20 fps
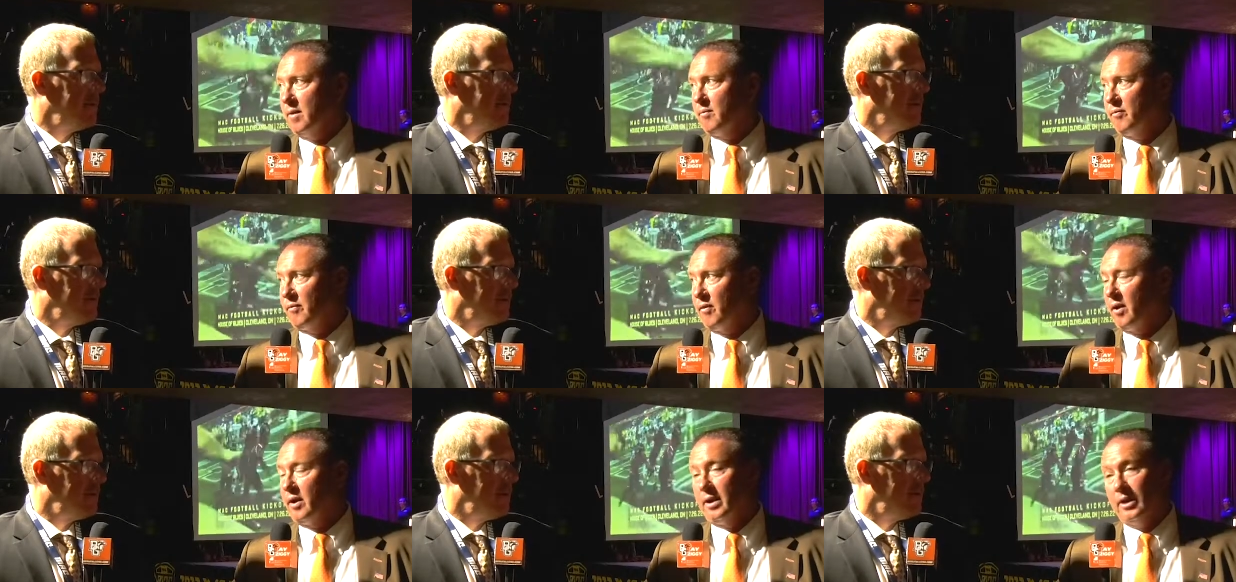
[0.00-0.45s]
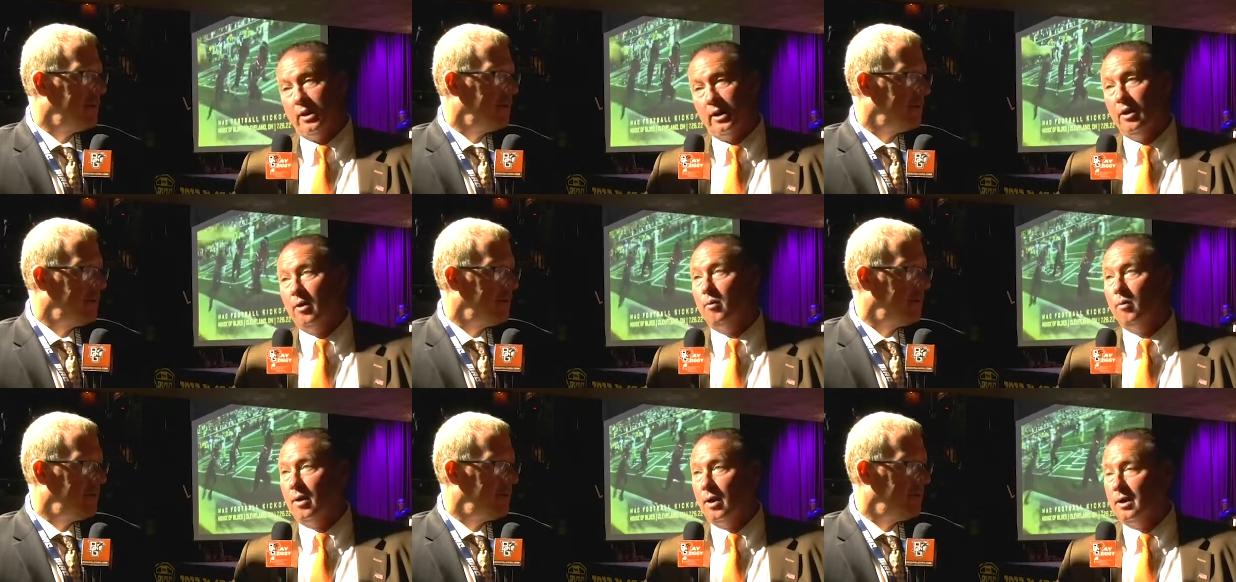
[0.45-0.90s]
Speaker 1: up front, and
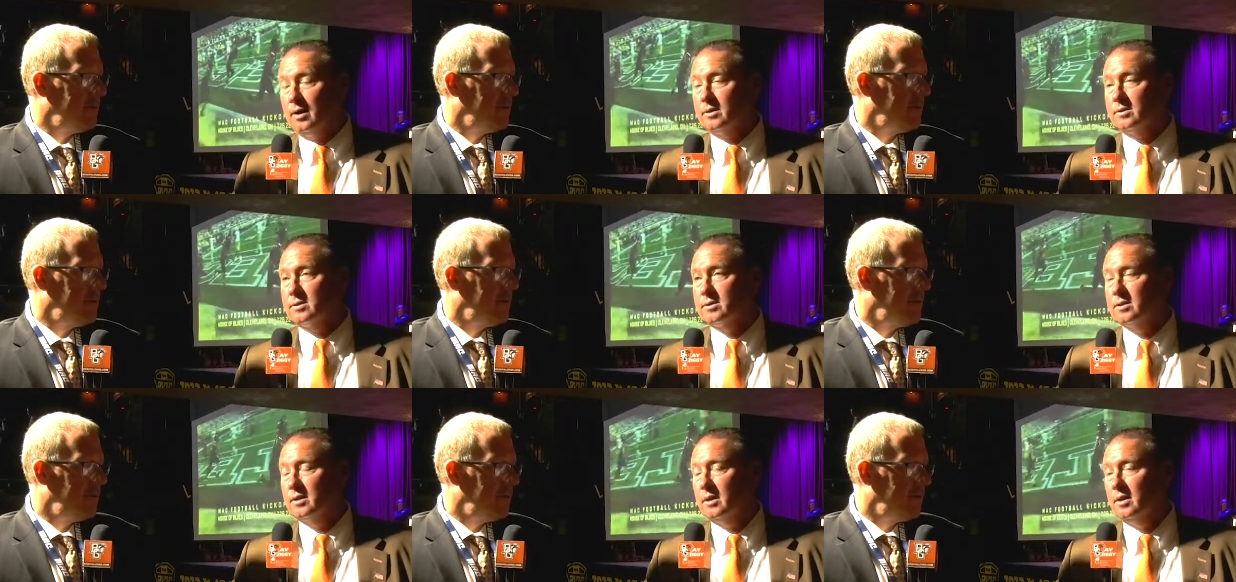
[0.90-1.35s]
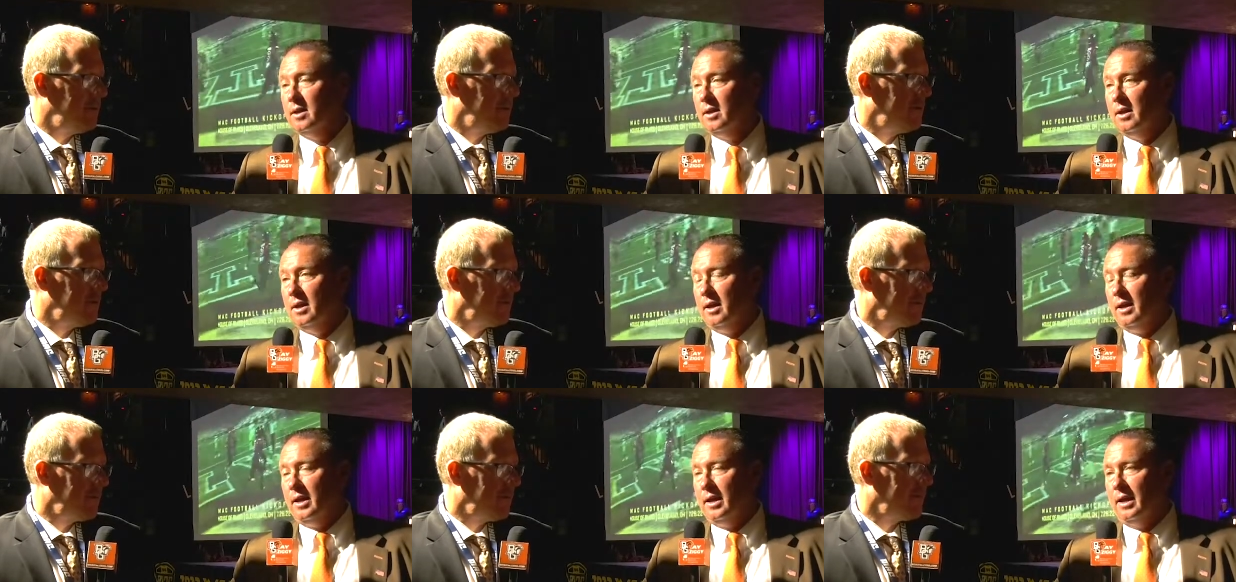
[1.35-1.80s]
it was.
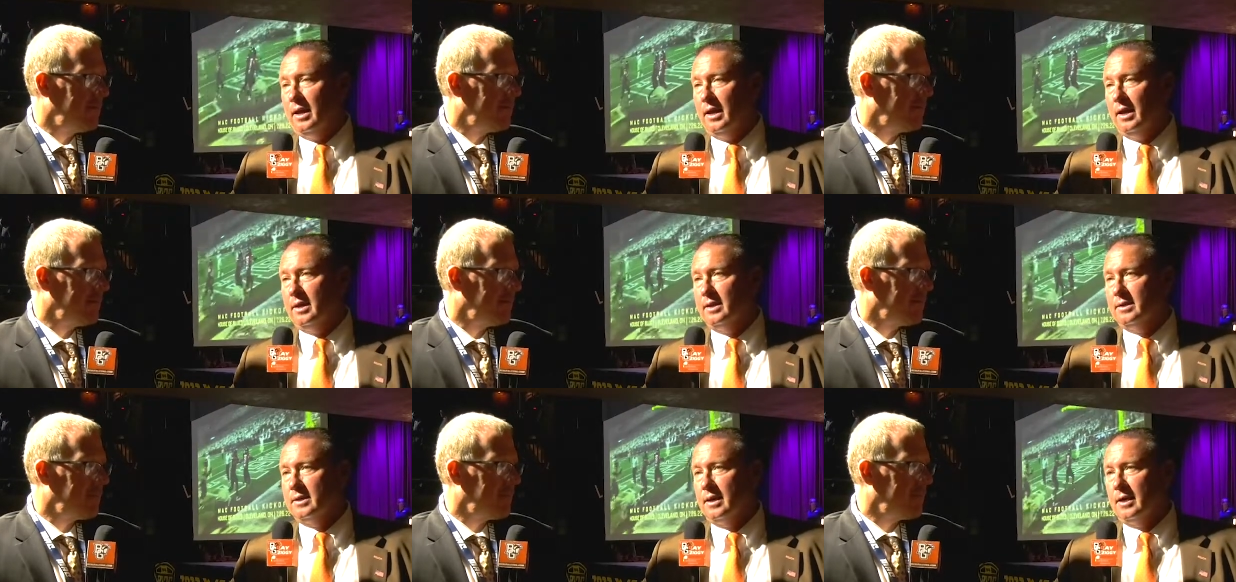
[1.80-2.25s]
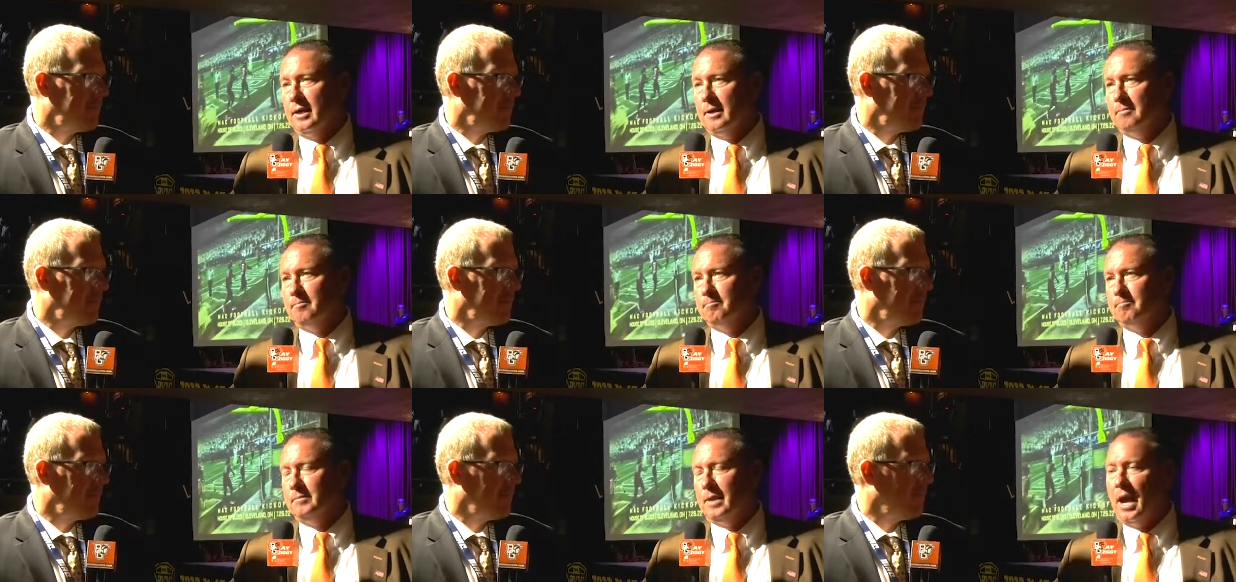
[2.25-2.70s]
And uh,
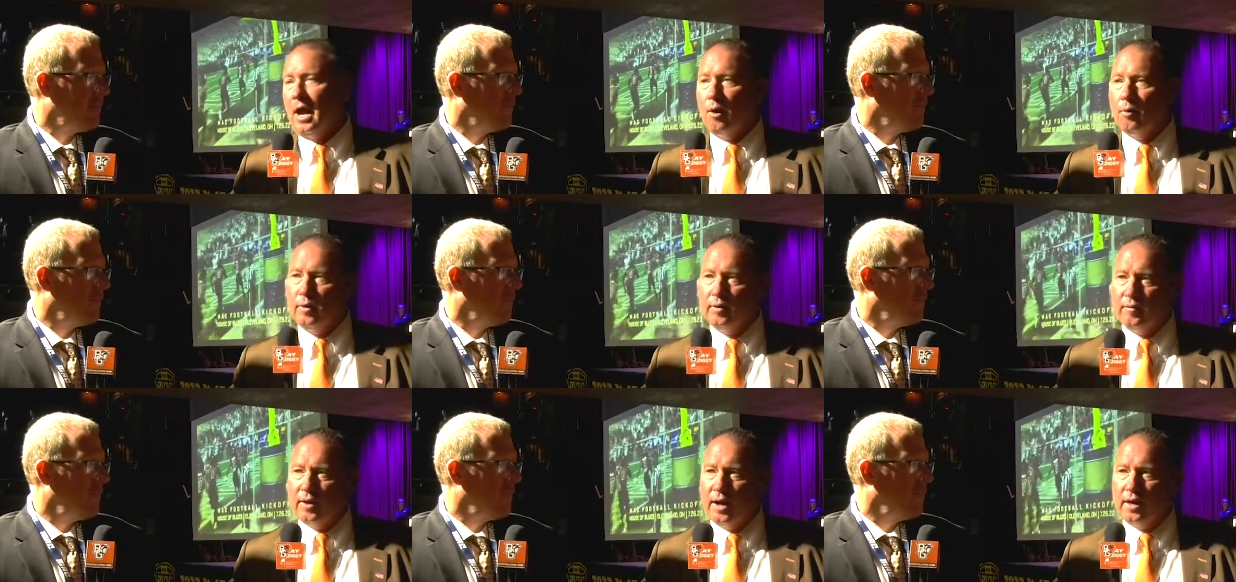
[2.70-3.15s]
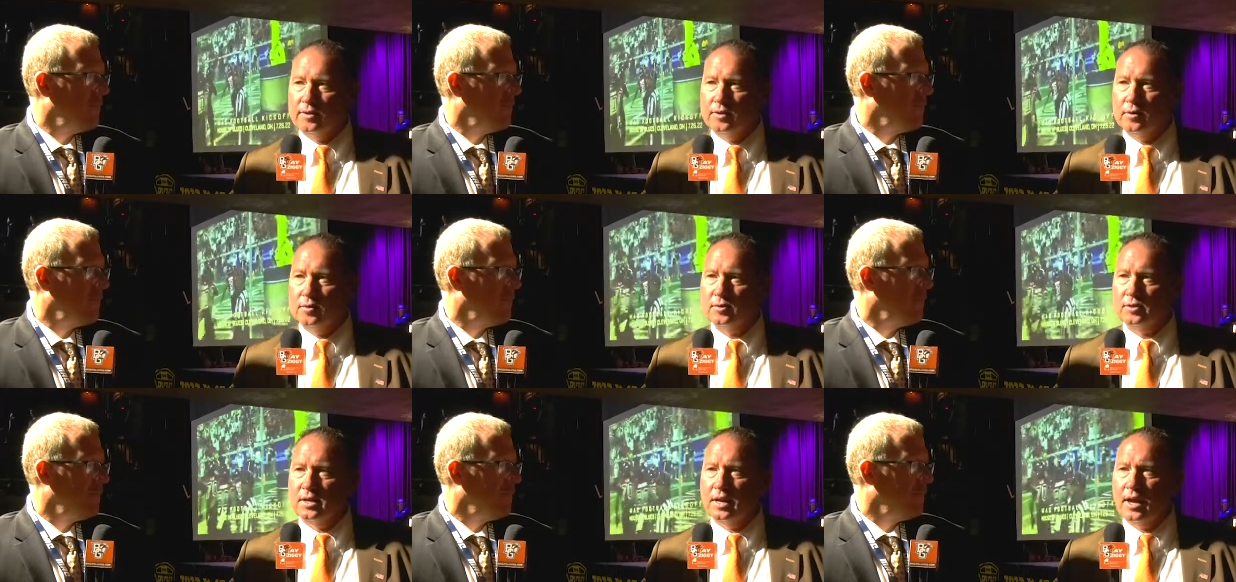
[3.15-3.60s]
now we've got those